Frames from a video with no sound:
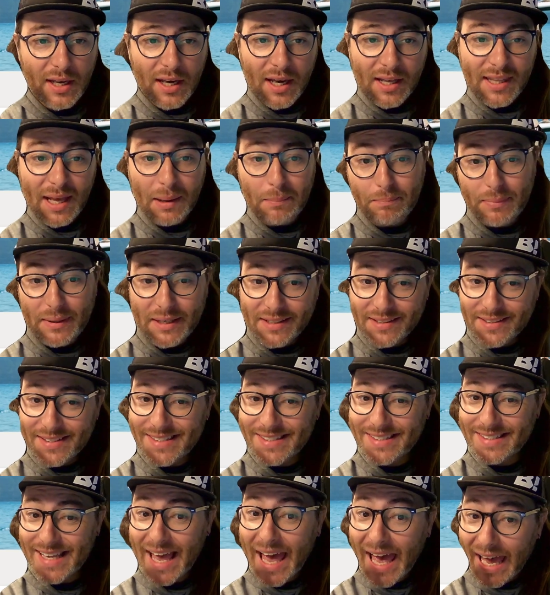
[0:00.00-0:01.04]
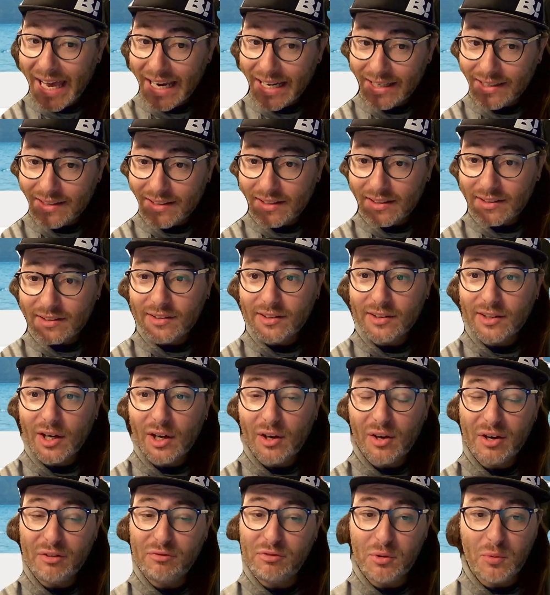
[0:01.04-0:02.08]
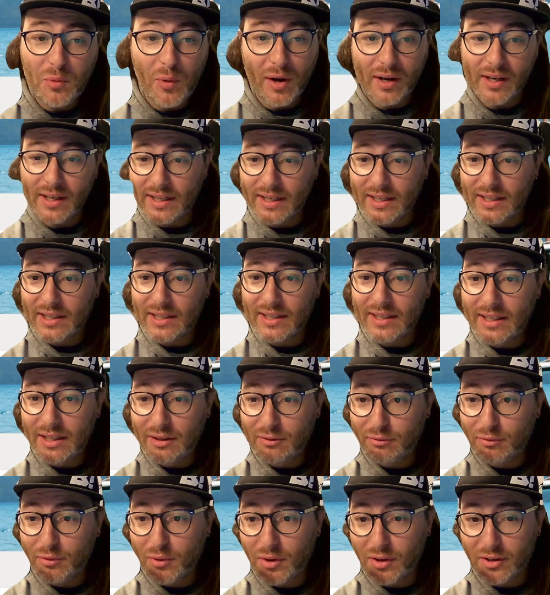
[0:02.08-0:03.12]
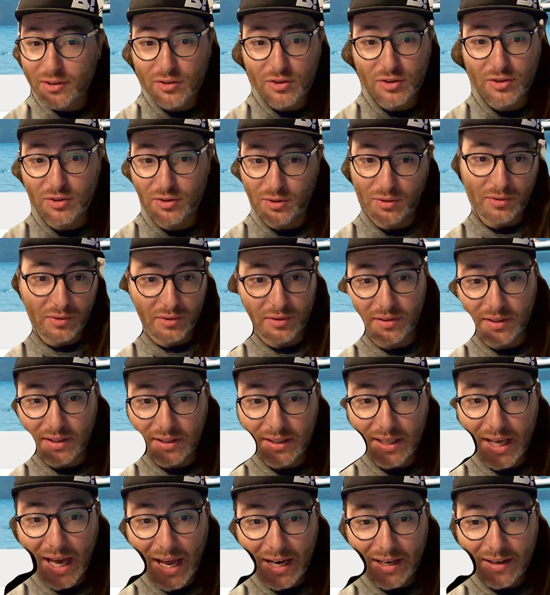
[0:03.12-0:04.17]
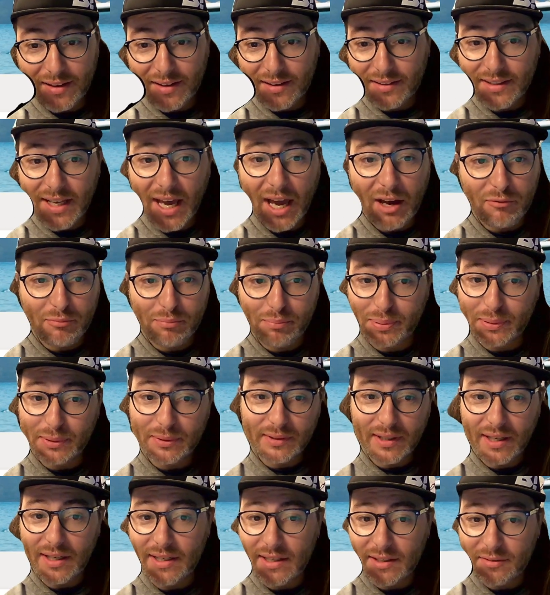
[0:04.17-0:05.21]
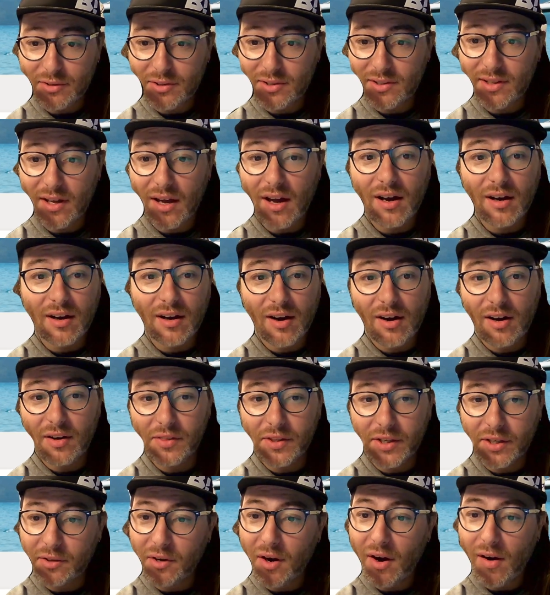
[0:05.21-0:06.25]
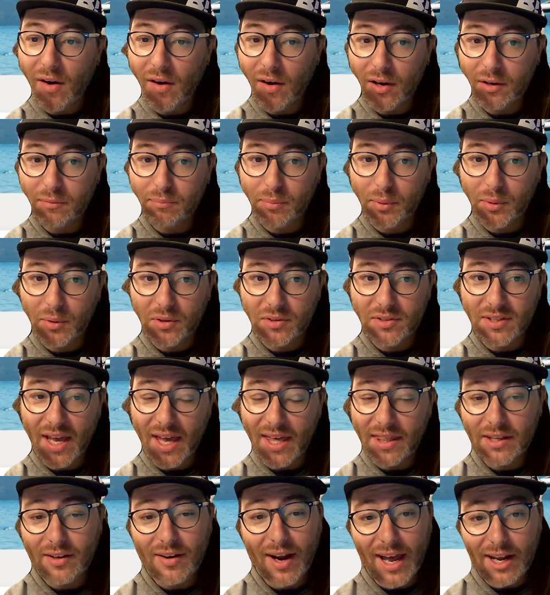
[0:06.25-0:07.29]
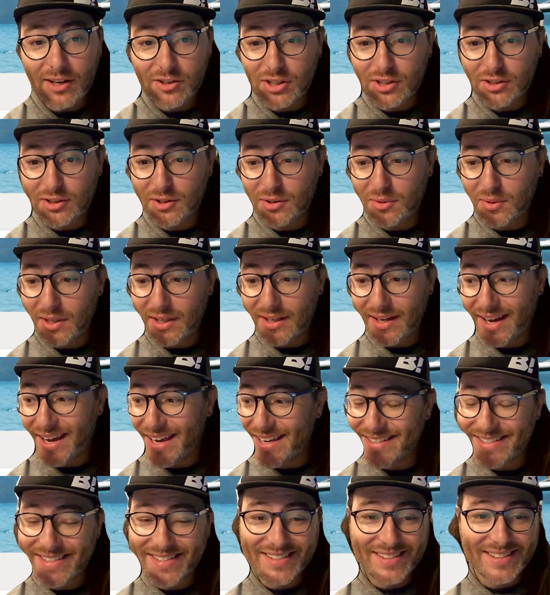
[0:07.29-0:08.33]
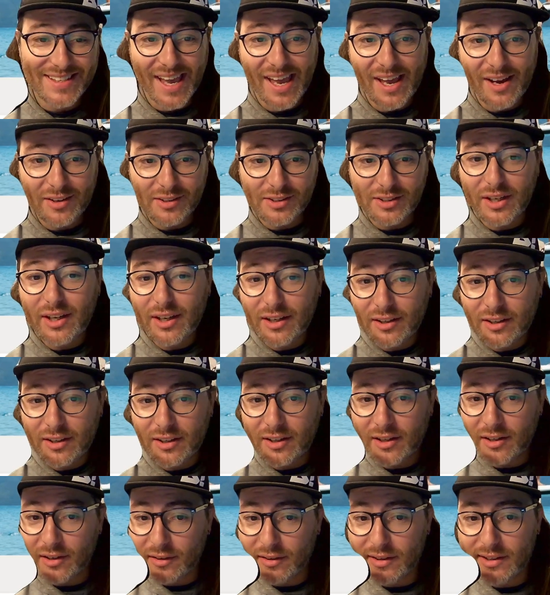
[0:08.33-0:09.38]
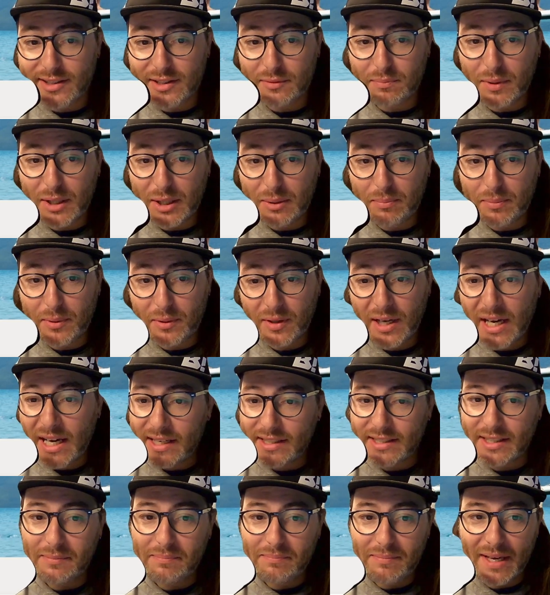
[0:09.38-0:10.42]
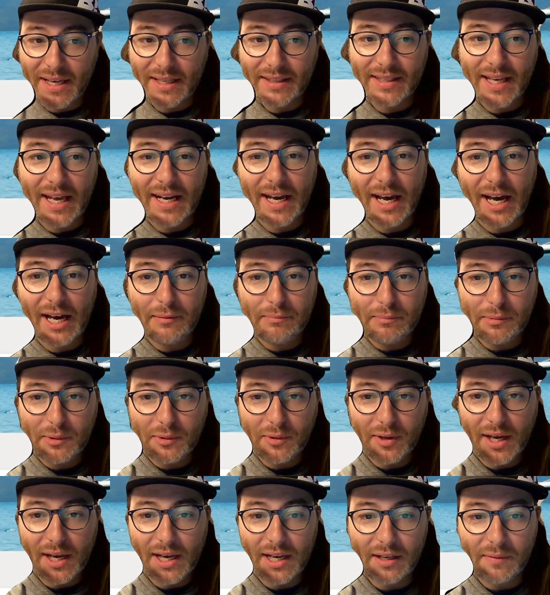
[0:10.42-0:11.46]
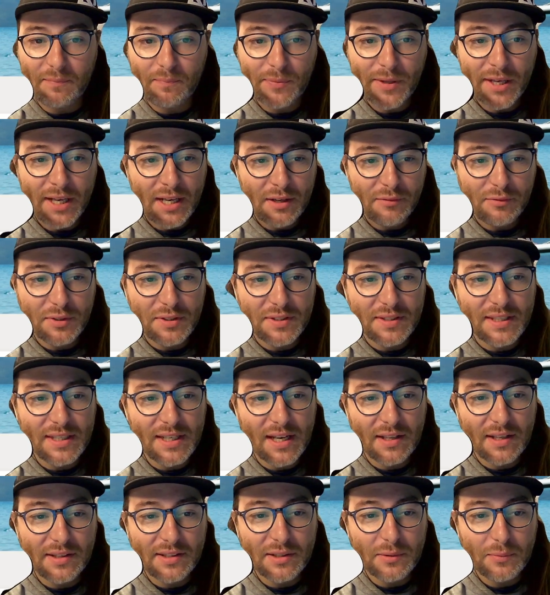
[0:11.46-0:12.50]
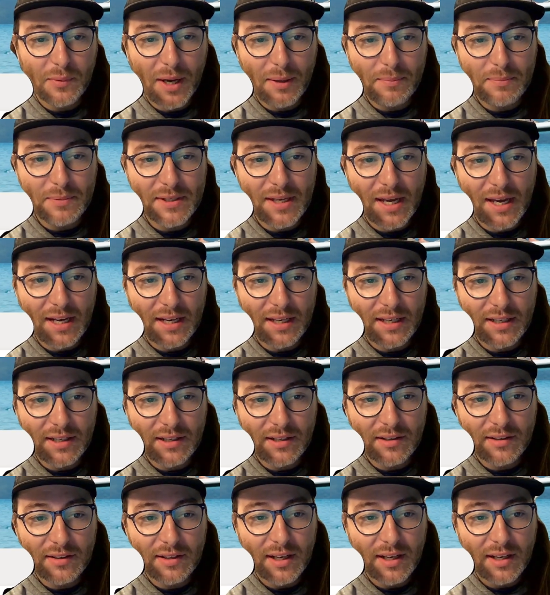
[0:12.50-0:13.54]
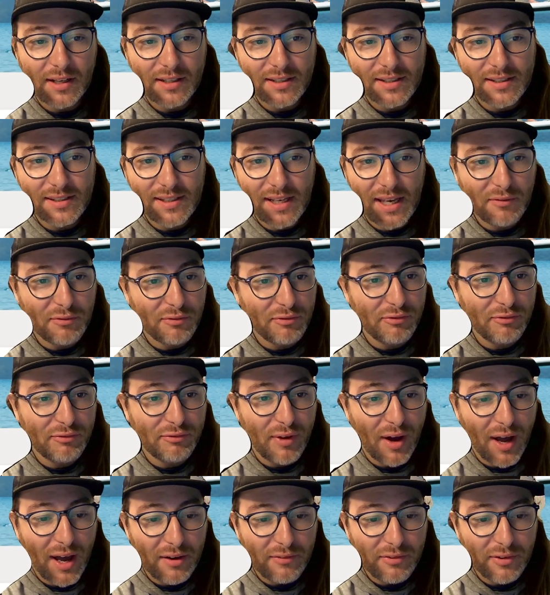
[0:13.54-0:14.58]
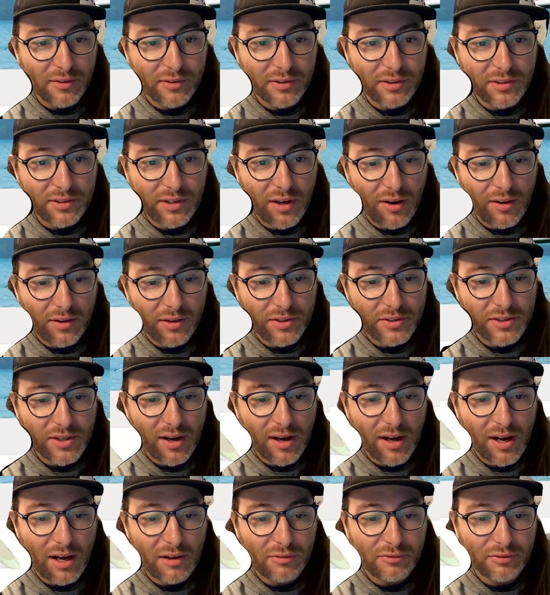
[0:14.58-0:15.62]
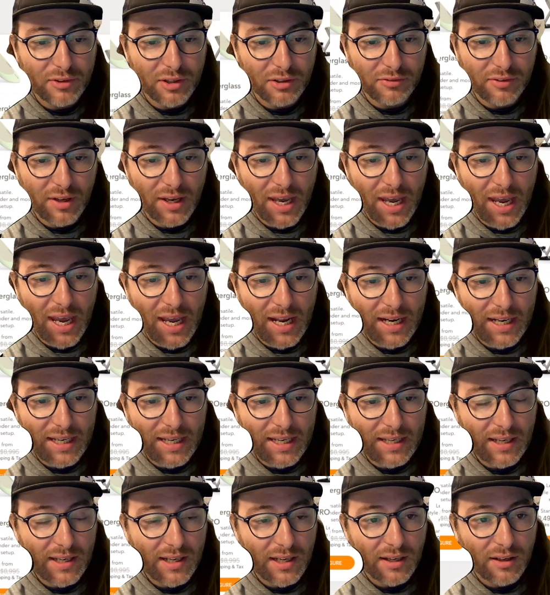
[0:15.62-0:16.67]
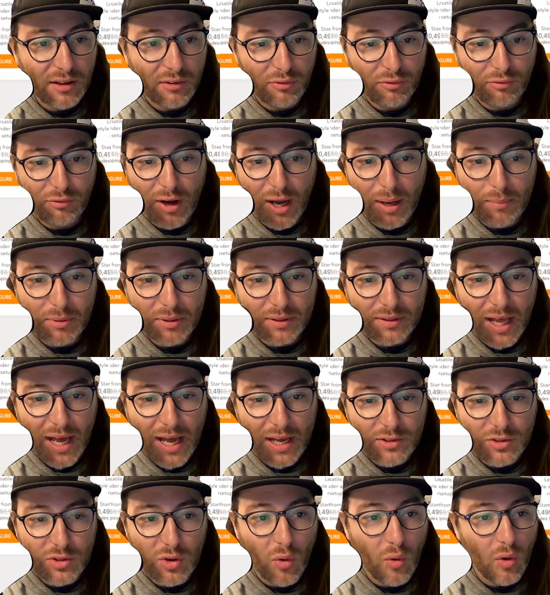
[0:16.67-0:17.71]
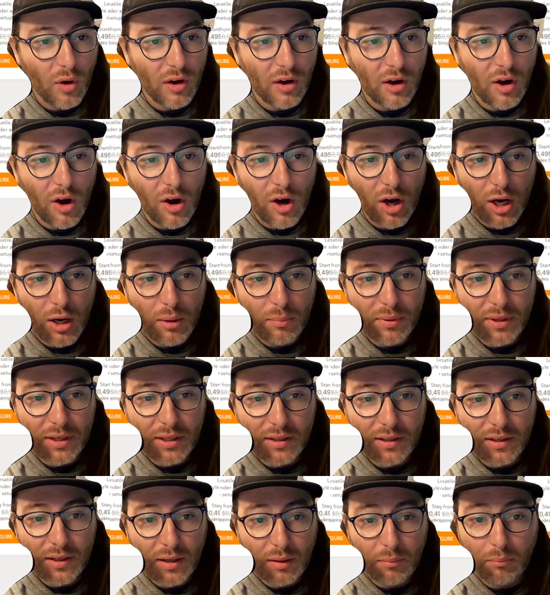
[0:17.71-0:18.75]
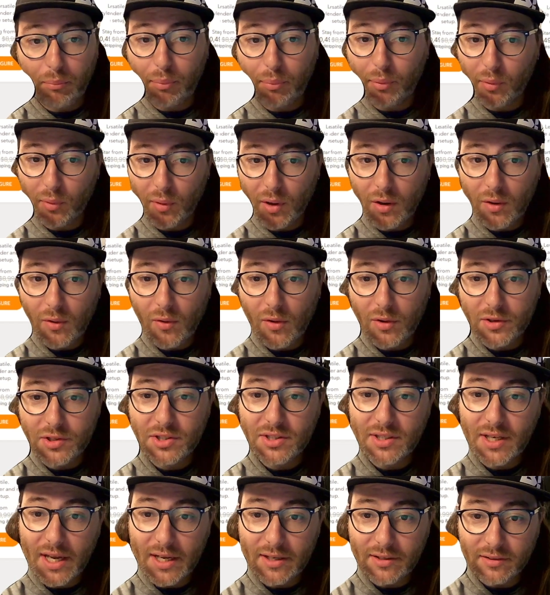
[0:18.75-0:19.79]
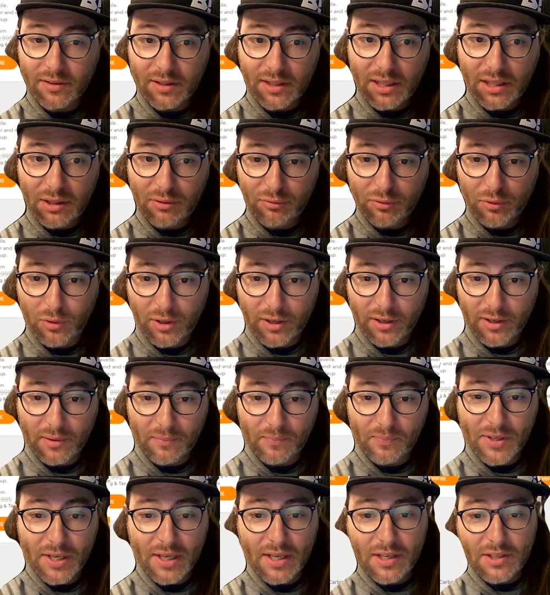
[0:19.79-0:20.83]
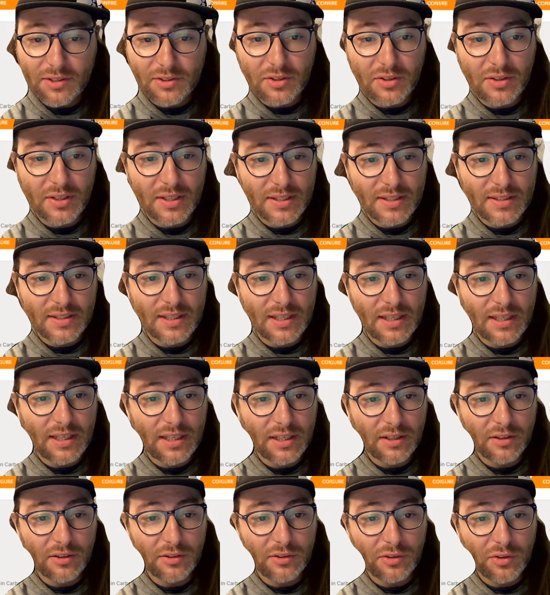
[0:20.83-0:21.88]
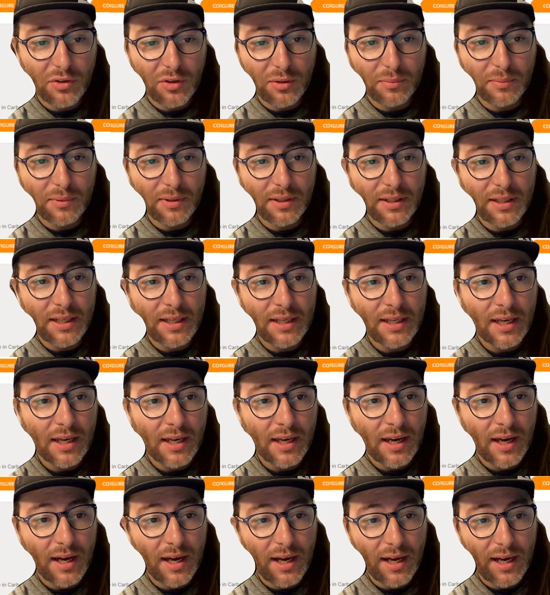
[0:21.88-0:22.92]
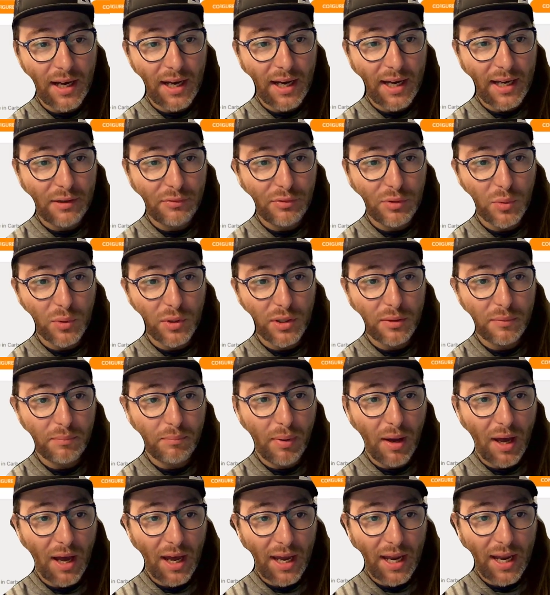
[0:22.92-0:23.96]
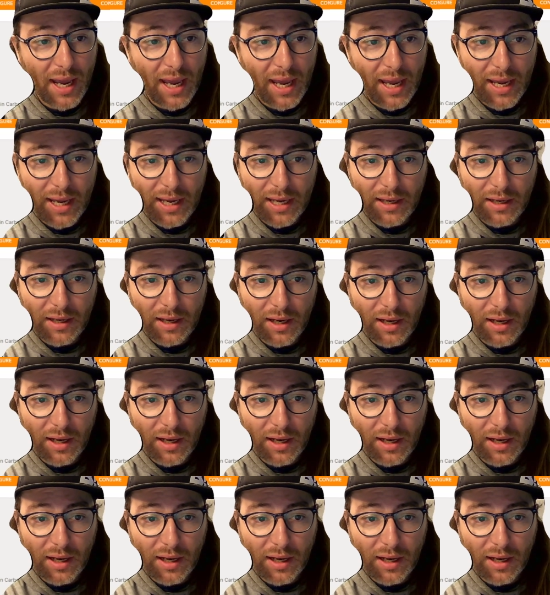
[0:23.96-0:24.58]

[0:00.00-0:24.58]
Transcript: That being said, if you want to get an efoil sooner than that, they have plenty of stock on their hardboards, and they're actually doing a sale to encourage people to make that upgrade. If you see on their website here, save $500 off of any fiberglass or carbon pro or standard efoil. So you can see here, normally if you were to buy a